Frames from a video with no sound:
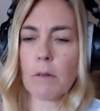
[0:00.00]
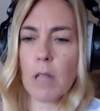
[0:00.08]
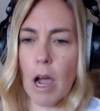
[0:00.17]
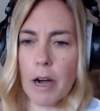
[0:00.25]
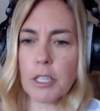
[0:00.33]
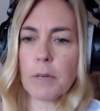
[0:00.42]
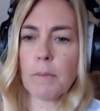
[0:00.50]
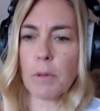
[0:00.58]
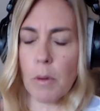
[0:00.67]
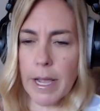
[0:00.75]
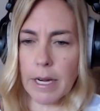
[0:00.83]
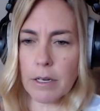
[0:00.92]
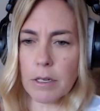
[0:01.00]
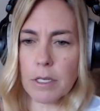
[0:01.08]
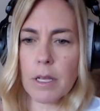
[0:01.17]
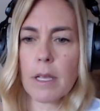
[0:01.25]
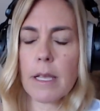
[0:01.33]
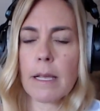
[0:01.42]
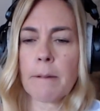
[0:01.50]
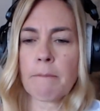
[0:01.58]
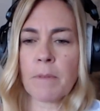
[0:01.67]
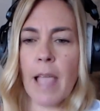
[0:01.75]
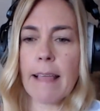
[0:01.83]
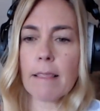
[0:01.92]
So large employers,
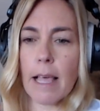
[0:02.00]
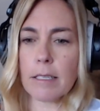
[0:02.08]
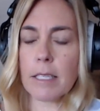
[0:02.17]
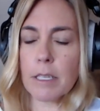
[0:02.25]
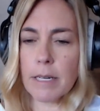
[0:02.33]
unless